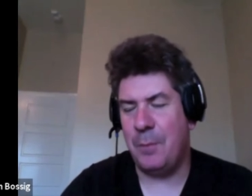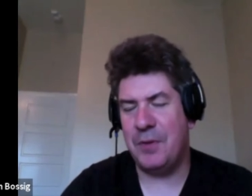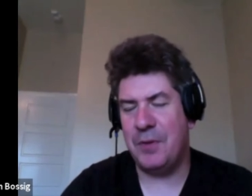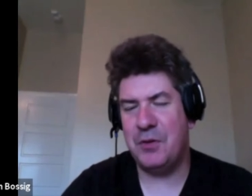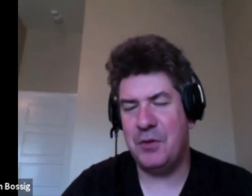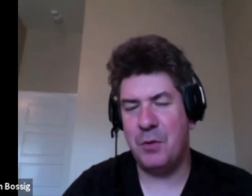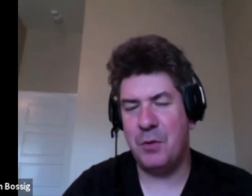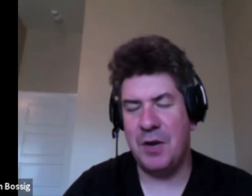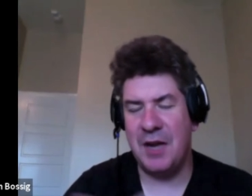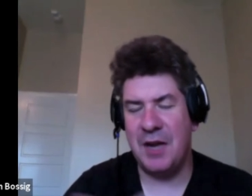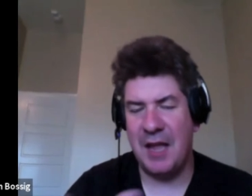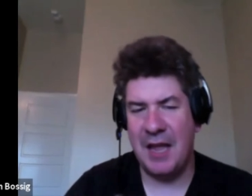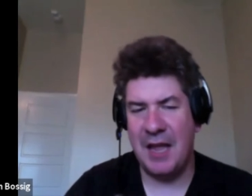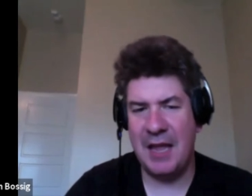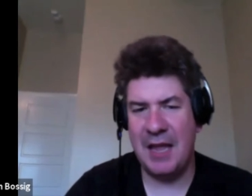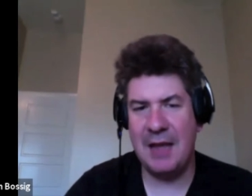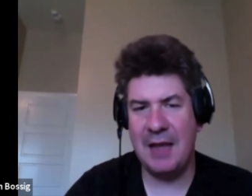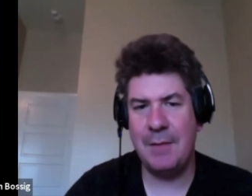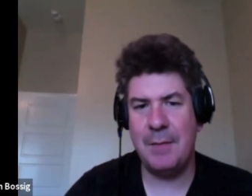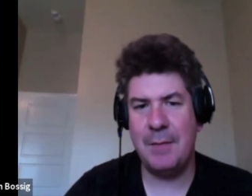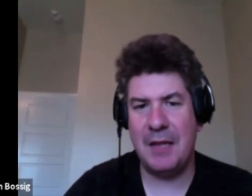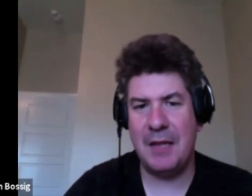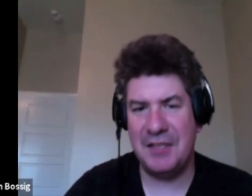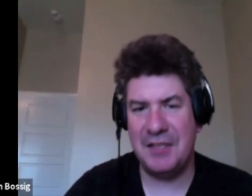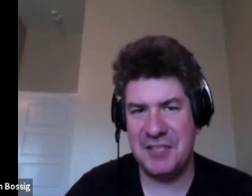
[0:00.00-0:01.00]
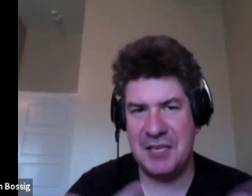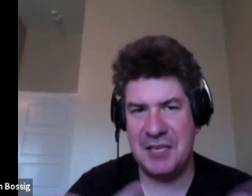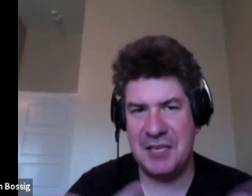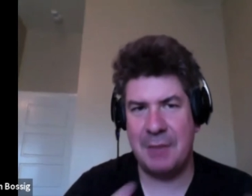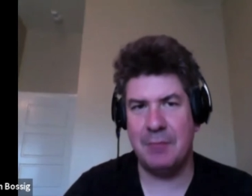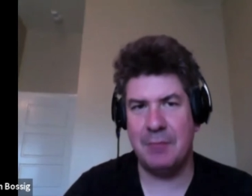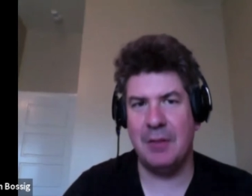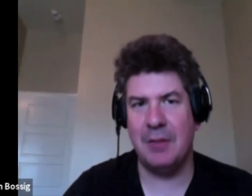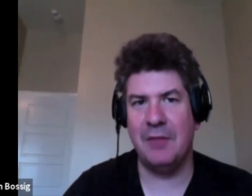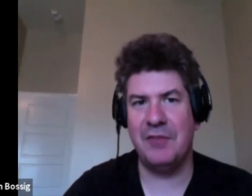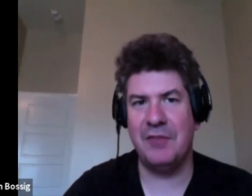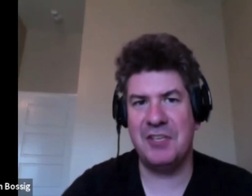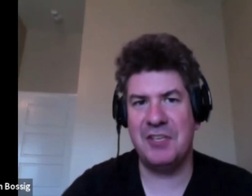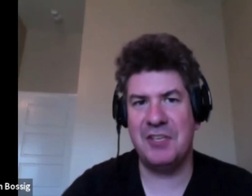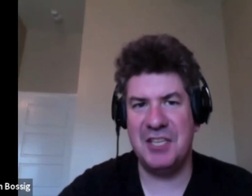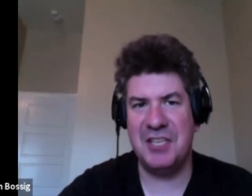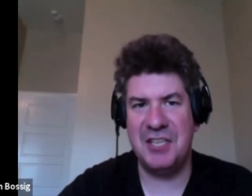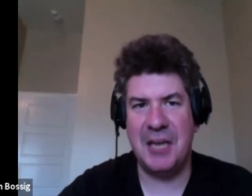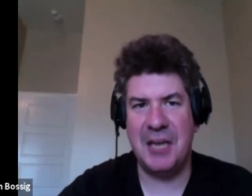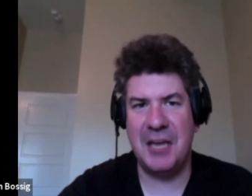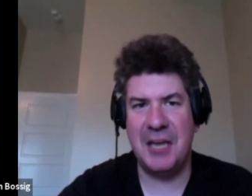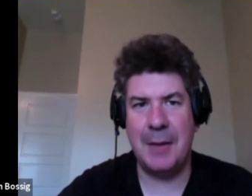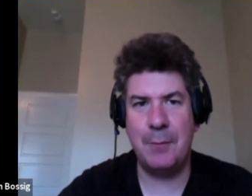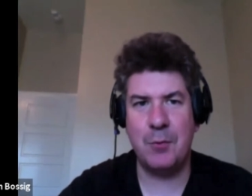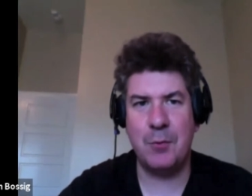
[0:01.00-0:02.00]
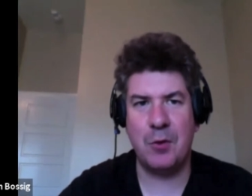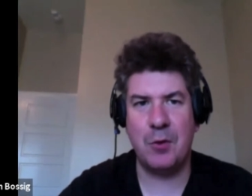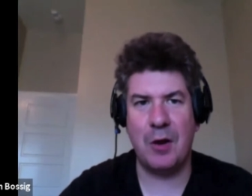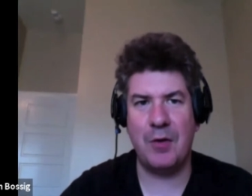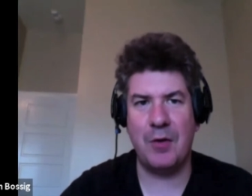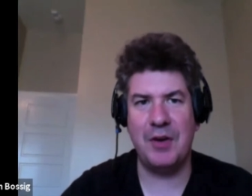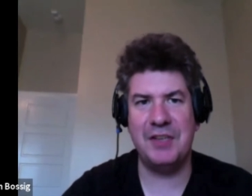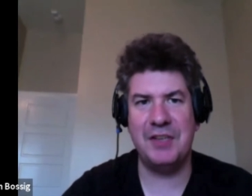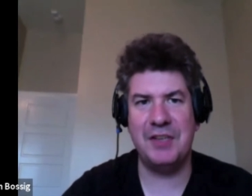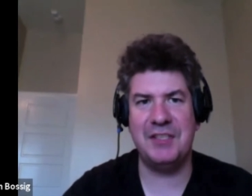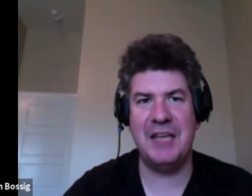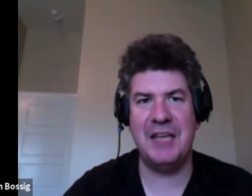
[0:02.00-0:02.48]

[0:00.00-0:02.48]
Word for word: between him and several of his contemporaries,